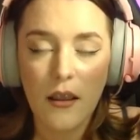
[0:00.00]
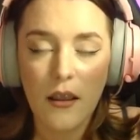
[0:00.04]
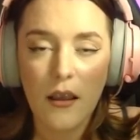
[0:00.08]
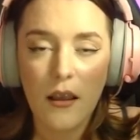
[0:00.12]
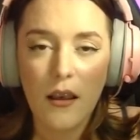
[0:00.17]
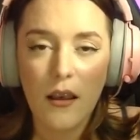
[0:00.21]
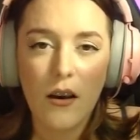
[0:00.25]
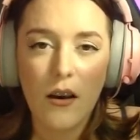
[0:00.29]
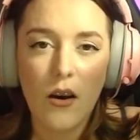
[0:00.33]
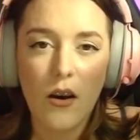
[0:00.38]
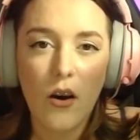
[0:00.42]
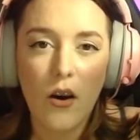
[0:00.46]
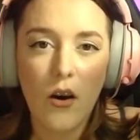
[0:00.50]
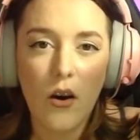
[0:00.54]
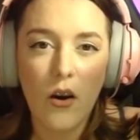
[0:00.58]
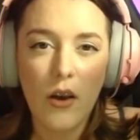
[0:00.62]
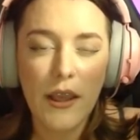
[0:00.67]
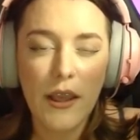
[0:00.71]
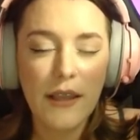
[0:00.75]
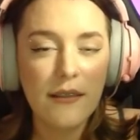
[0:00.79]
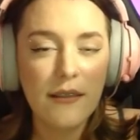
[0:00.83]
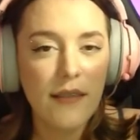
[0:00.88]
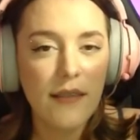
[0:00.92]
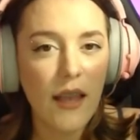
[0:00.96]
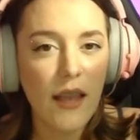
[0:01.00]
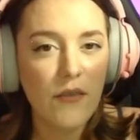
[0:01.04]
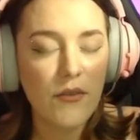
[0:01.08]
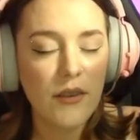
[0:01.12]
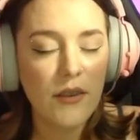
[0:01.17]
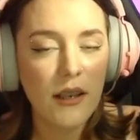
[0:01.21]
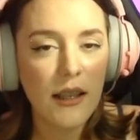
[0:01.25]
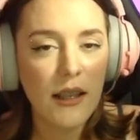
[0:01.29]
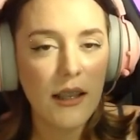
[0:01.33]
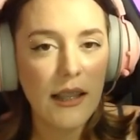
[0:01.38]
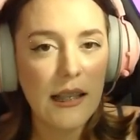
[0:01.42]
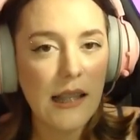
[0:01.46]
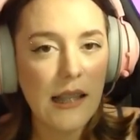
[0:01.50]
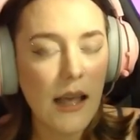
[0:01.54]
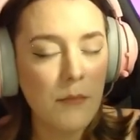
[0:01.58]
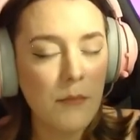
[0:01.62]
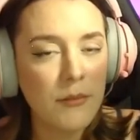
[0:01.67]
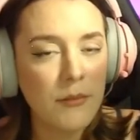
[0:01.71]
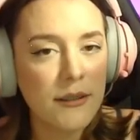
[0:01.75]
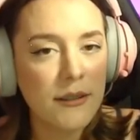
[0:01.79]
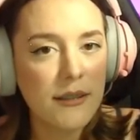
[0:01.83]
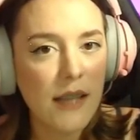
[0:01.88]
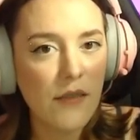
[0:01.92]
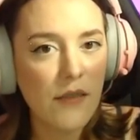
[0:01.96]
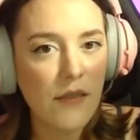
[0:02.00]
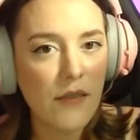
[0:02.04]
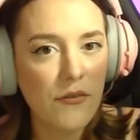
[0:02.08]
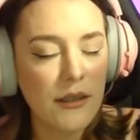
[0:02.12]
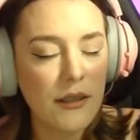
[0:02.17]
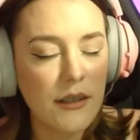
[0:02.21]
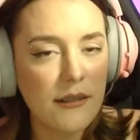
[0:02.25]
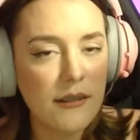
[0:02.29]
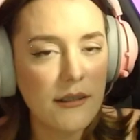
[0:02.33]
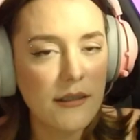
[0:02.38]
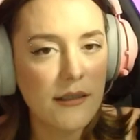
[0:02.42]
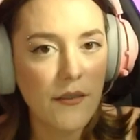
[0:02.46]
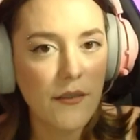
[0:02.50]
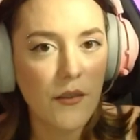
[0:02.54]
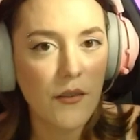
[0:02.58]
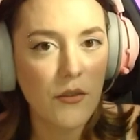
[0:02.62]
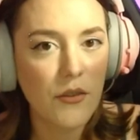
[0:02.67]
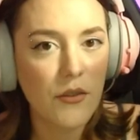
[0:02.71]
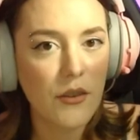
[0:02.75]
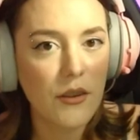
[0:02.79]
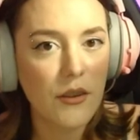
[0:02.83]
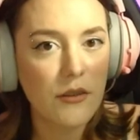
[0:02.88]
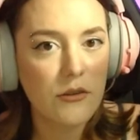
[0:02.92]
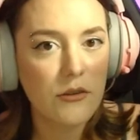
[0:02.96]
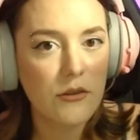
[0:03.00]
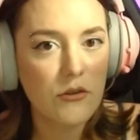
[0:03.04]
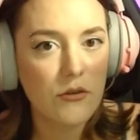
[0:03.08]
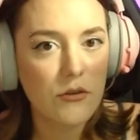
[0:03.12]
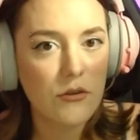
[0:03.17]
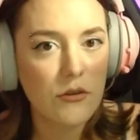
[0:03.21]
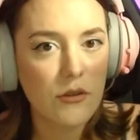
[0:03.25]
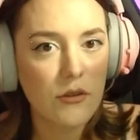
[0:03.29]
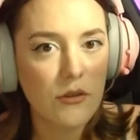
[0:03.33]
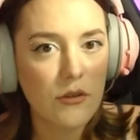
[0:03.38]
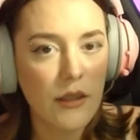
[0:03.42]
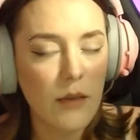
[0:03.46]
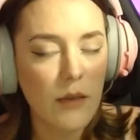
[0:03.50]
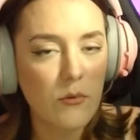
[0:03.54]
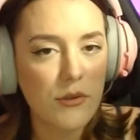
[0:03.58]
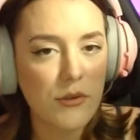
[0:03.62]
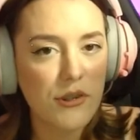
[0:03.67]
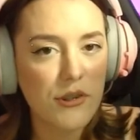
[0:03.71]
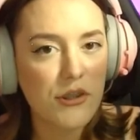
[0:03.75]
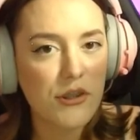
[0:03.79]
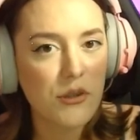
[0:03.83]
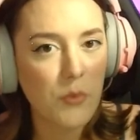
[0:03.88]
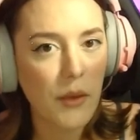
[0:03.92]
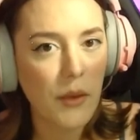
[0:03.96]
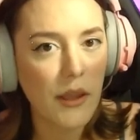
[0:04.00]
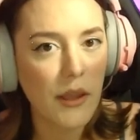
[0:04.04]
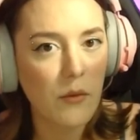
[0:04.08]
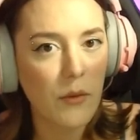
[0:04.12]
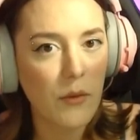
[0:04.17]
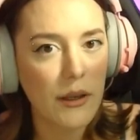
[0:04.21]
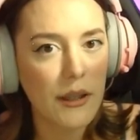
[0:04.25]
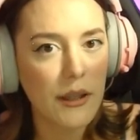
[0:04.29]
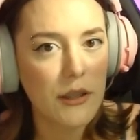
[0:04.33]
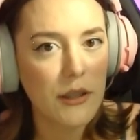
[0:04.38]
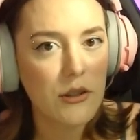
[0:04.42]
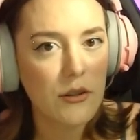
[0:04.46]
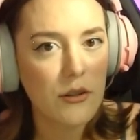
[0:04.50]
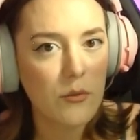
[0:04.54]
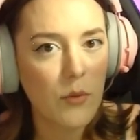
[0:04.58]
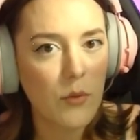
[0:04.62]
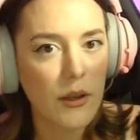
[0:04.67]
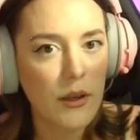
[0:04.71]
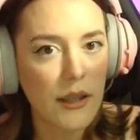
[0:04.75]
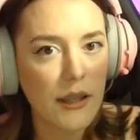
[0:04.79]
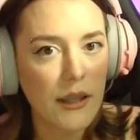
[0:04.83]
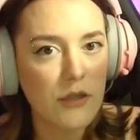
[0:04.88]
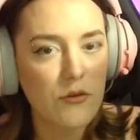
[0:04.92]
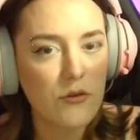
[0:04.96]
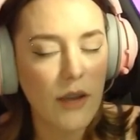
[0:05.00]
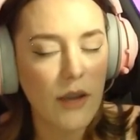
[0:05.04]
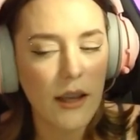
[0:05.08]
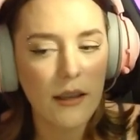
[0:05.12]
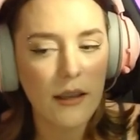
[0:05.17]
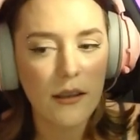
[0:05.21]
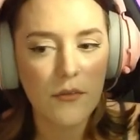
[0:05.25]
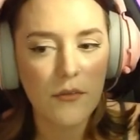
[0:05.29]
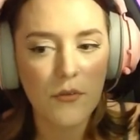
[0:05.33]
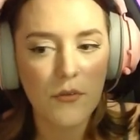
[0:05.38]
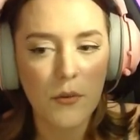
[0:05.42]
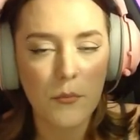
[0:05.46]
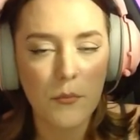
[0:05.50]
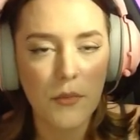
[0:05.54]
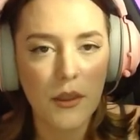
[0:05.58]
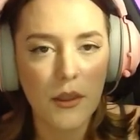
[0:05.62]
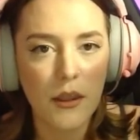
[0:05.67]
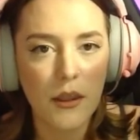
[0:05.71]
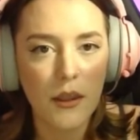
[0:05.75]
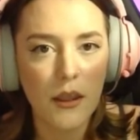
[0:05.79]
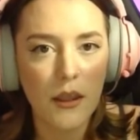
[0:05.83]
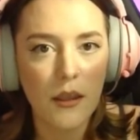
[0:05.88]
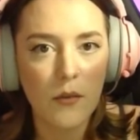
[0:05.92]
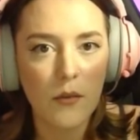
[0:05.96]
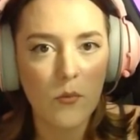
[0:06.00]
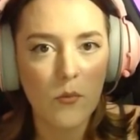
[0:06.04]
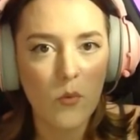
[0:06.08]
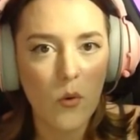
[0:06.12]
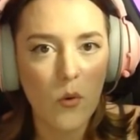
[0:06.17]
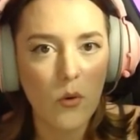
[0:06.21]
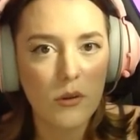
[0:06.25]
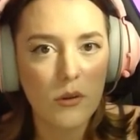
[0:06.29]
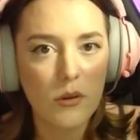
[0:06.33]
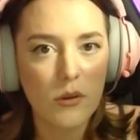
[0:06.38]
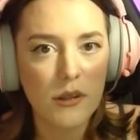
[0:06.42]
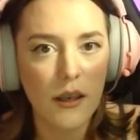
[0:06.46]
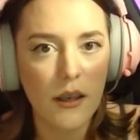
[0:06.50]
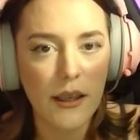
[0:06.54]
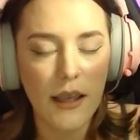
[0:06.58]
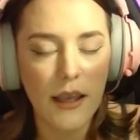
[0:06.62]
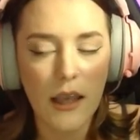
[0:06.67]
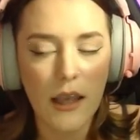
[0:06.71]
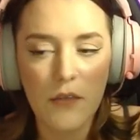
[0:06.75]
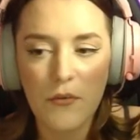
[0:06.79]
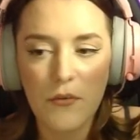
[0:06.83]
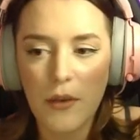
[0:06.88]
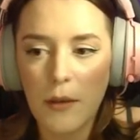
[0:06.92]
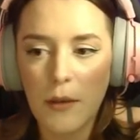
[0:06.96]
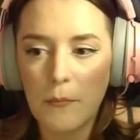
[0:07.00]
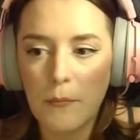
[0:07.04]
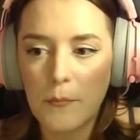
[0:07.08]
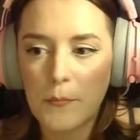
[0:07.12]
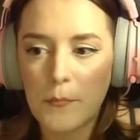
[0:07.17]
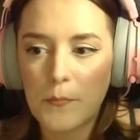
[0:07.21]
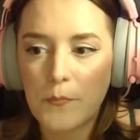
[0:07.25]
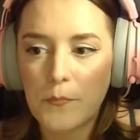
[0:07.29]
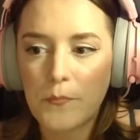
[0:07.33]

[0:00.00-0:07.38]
Oh, Lambert definitely said that it was sweet when he drank from the water that I gave him.